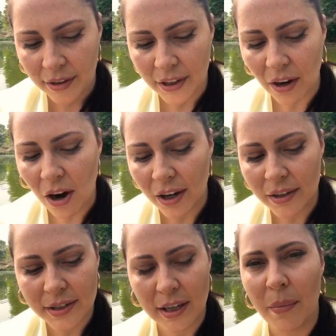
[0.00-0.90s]
There
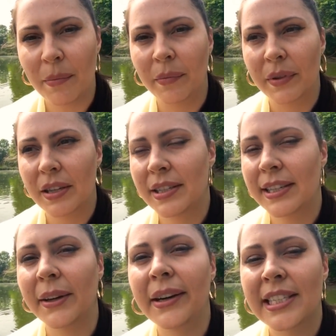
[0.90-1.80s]
are some
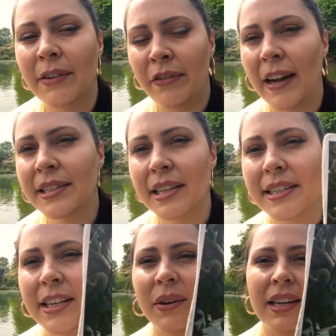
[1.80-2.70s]
series of events and
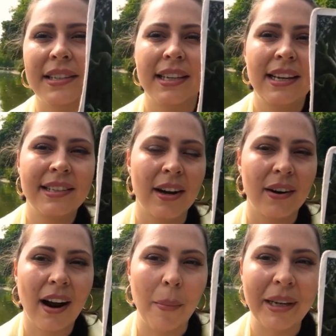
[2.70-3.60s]
synchronicities that
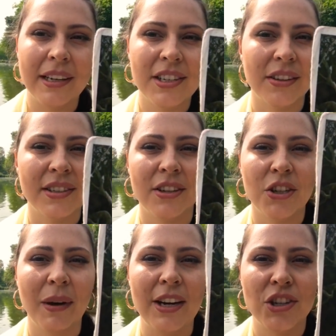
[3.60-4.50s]
are coming into your
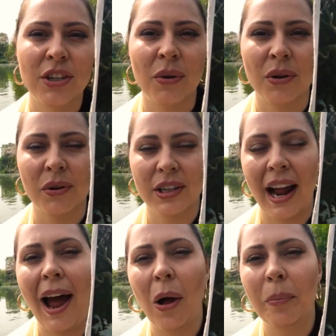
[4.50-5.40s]
situation in order to
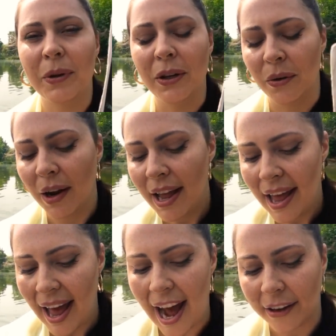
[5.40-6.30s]
help you
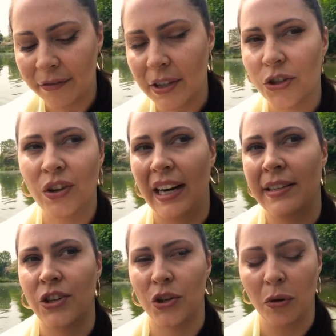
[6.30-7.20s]
out of this
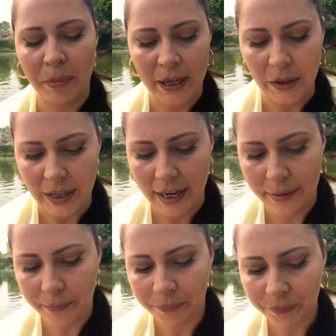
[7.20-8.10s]
transitional period.
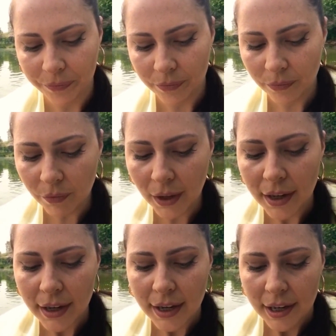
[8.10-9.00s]

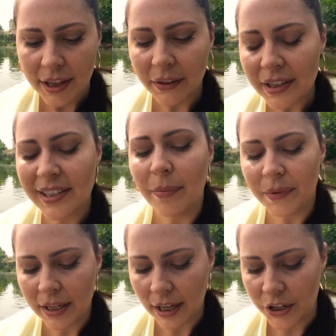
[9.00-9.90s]
There is
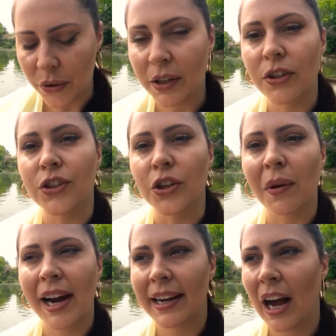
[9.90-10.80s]
something that you can do
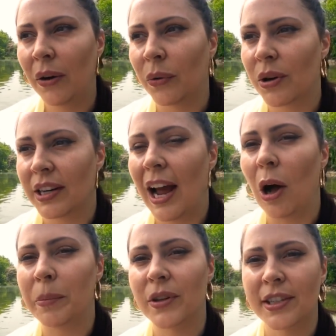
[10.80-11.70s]
right now in order to
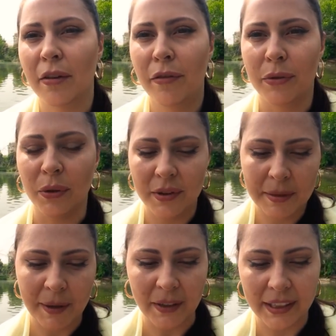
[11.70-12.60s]
help yourself through
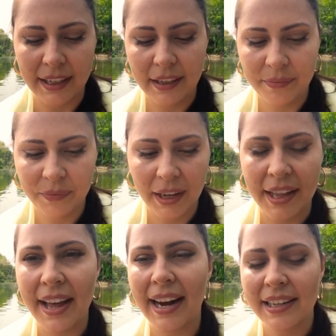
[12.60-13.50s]
this period,
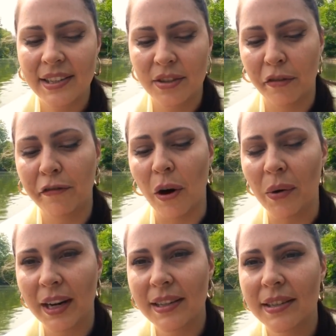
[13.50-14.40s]
and that is to
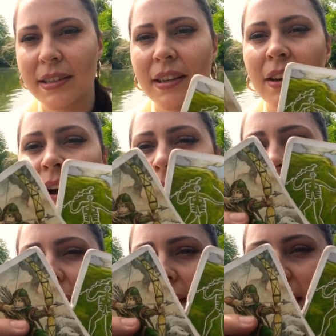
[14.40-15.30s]
focus on